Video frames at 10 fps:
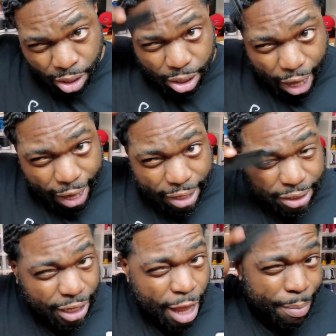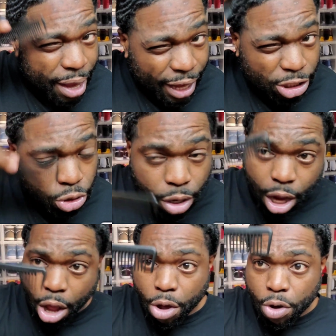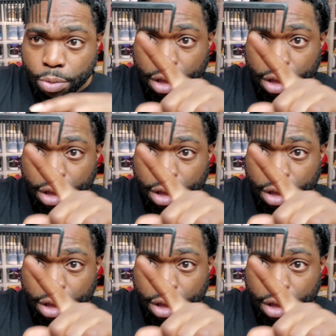Like I said, man, get you a comb.